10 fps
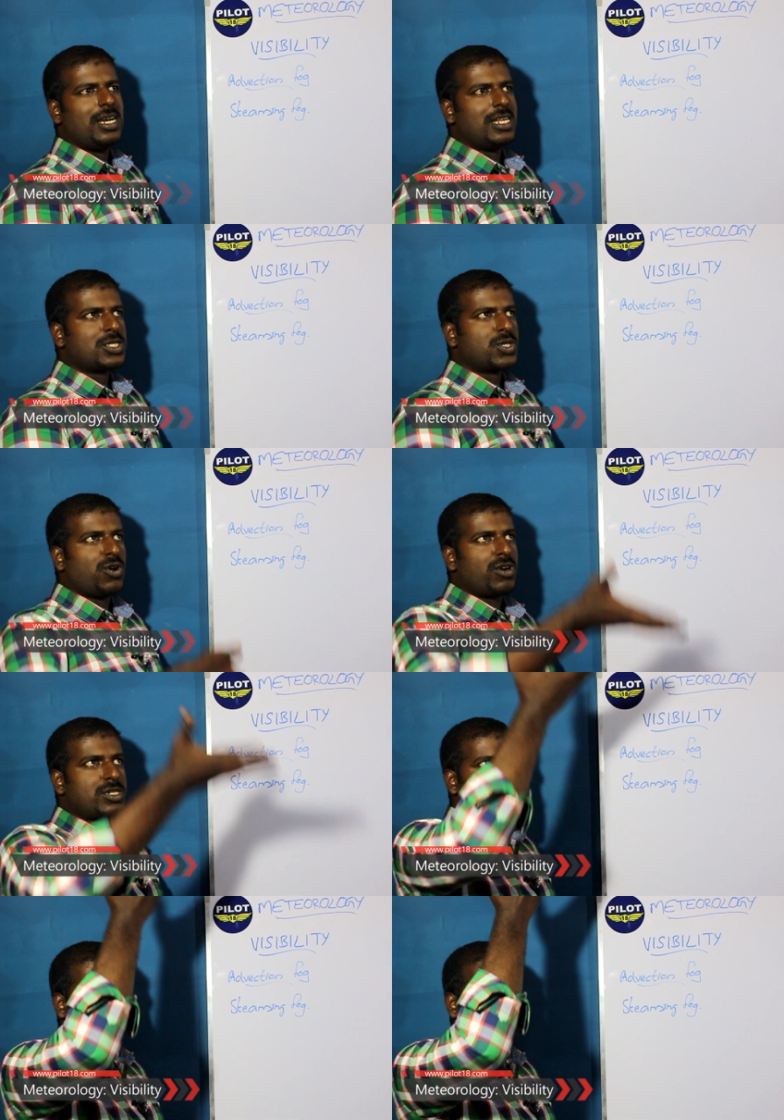it is not
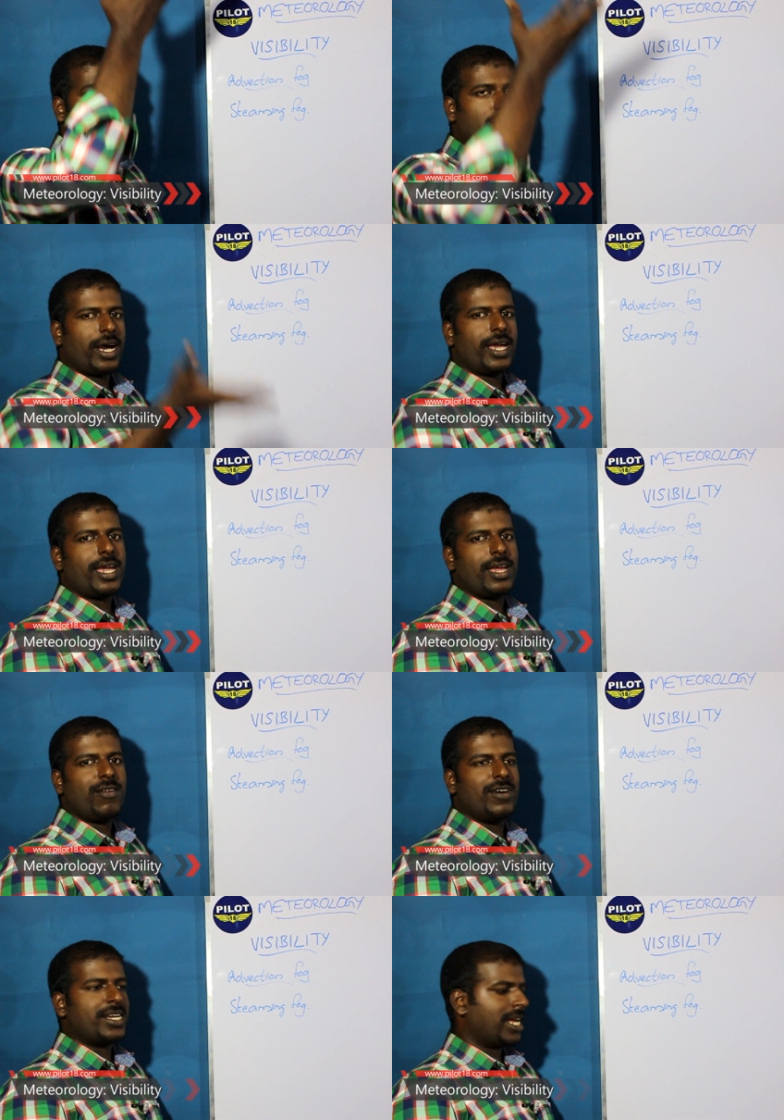so high
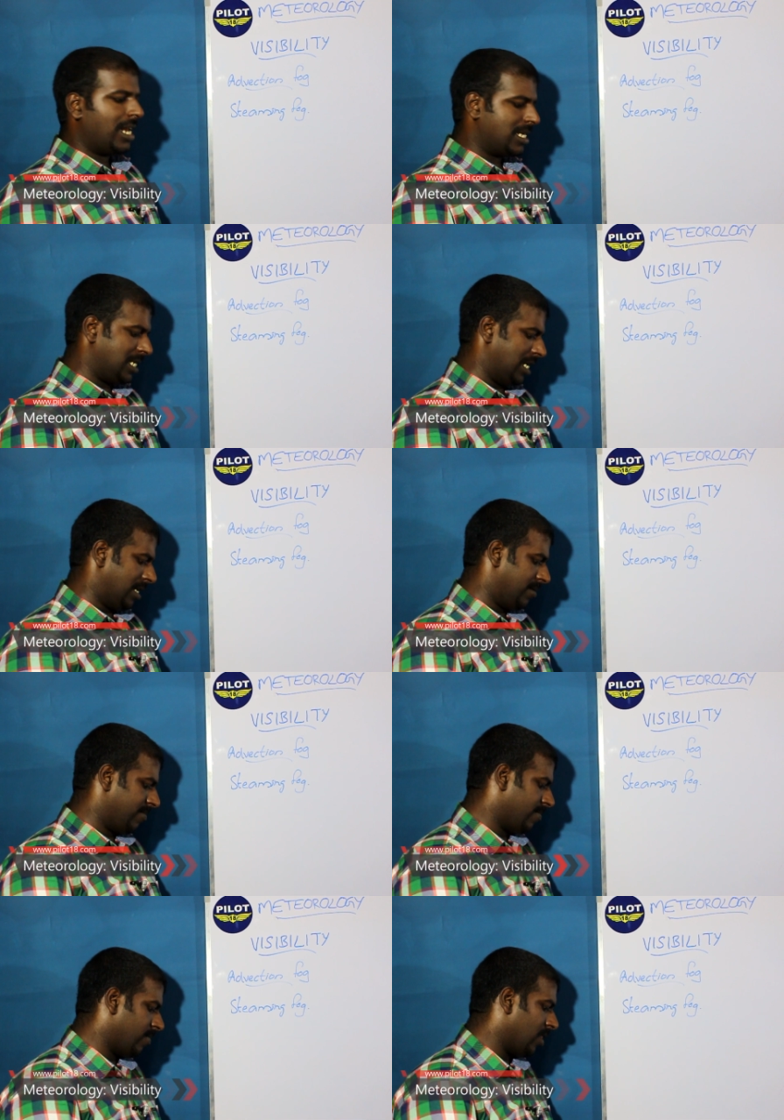in vertical extent
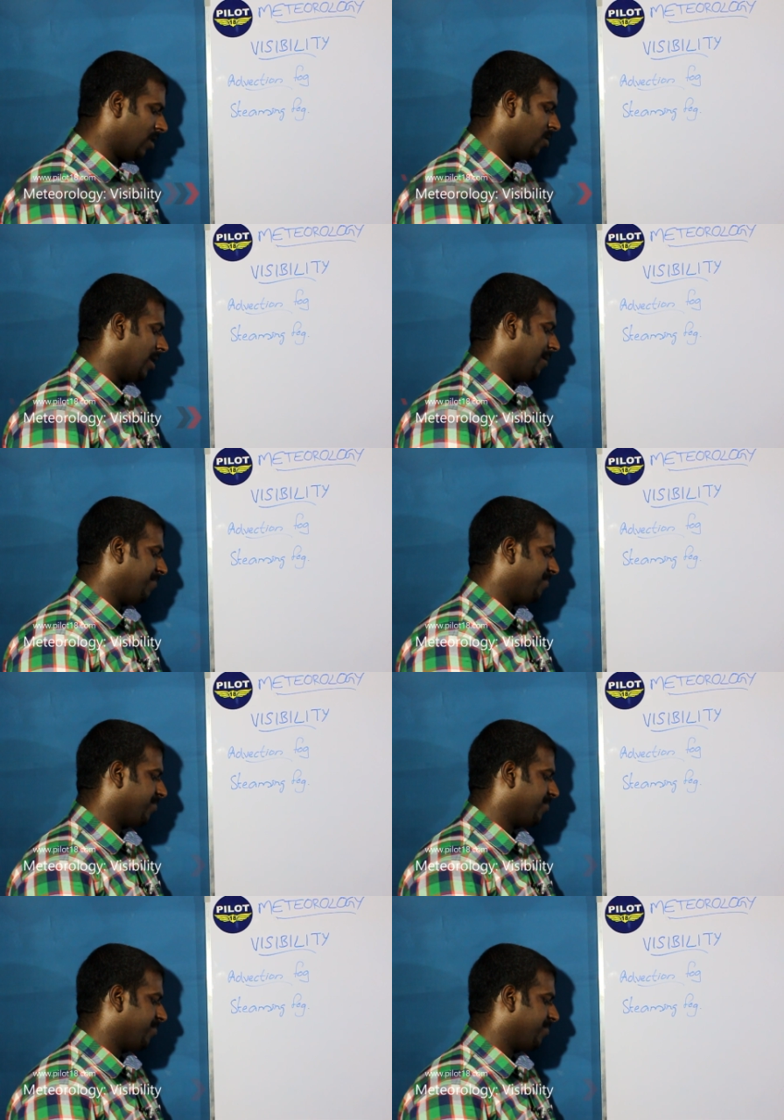okay